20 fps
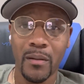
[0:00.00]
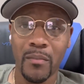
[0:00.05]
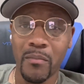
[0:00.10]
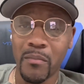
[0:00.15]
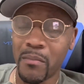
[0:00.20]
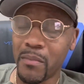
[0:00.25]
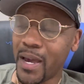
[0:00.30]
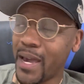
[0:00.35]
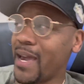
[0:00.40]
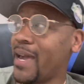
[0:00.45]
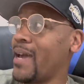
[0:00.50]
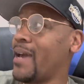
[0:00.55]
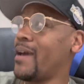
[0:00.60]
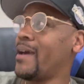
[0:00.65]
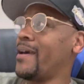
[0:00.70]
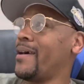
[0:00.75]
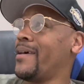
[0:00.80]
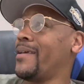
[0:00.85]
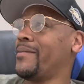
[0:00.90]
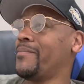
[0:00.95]

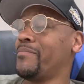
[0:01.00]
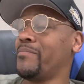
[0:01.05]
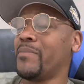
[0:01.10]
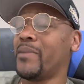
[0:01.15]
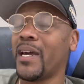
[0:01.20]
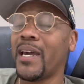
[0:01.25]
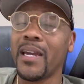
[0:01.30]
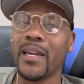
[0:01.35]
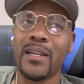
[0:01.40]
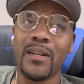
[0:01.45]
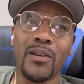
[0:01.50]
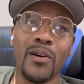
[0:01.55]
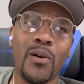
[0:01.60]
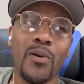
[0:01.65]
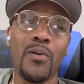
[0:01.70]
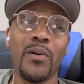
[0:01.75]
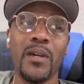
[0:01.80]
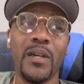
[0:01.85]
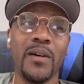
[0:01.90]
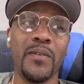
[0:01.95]
Man, make
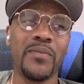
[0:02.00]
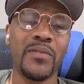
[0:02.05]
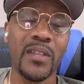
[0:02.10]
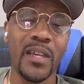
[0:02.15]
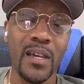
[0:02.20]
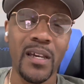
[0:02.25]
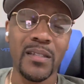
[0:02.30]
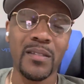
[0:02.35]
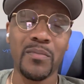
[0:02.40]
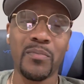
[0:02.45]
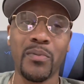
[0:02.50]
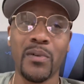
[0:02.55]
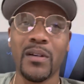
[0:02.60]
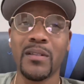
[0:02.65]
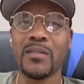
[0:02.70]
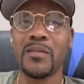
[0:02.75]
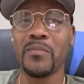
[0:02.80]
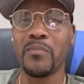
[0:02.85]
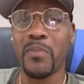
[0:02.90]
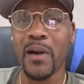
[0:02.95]
no ifs, ands, or
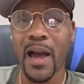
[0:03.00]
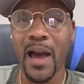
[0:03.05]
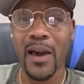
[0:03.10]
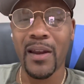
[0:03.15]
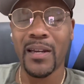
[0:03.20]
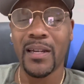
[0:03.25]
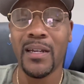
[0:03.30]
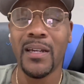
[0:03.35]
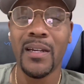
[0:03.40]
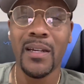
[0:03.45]
buts about it.